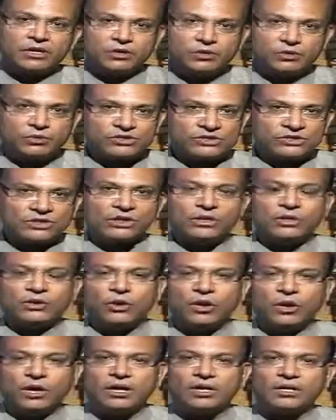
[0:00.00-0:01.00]
Those are the
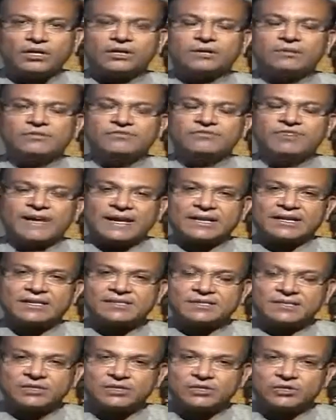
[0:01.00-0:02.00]
longer-term
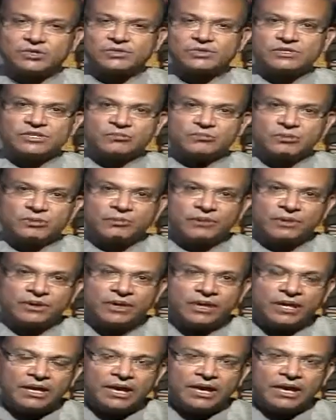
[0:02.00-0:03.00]
factors and issues that
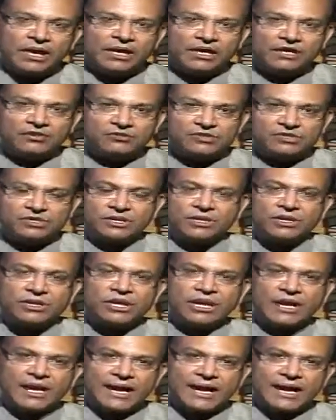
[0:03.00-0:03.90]
people are interested in.